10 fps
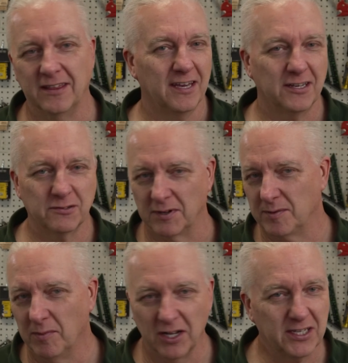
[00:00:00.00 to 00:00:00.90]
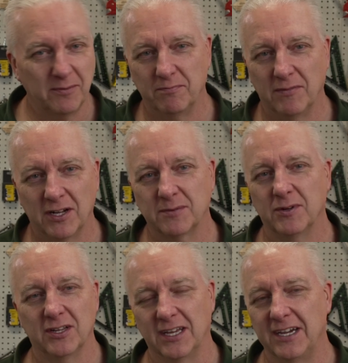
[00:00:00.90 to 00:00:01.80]
things with
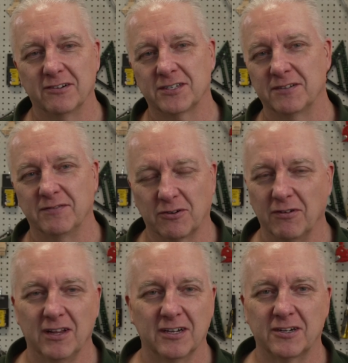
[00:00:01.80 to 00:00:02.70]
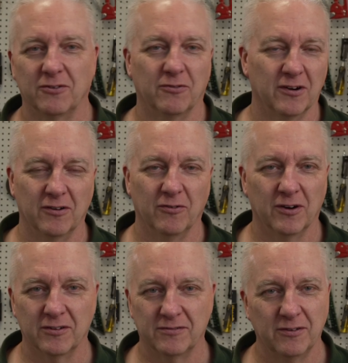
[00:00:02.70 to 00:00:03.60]
multiple layers of acrylic
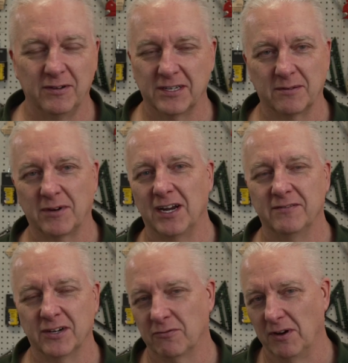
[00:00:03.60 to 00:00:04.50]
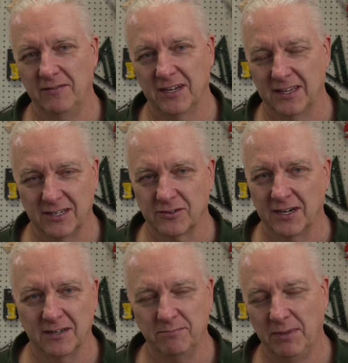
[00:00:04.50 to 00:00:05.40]
or doing some kind of engraving and then
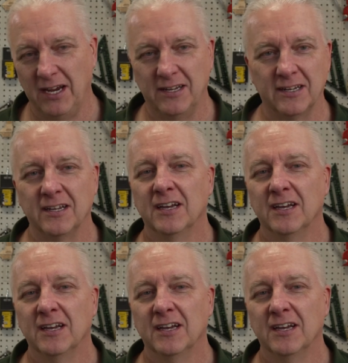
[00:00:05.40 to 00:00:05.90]
trying to paint it.